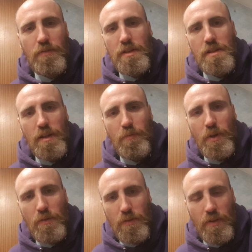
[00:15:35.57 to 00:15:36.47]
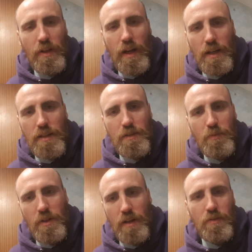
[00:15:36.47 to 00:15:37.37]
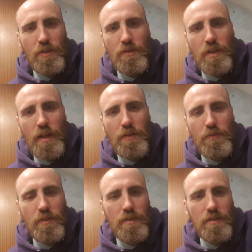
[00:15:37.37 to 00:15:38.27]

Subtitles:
isn't about that. It's about having a good life.